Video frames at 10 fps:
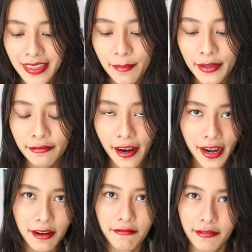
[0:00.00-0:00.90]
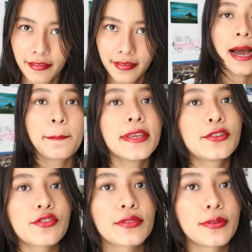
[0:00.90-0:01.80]
Number 5,
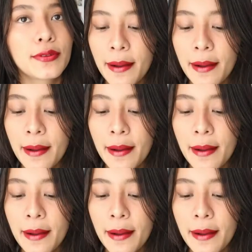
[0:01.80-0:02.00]
aviso.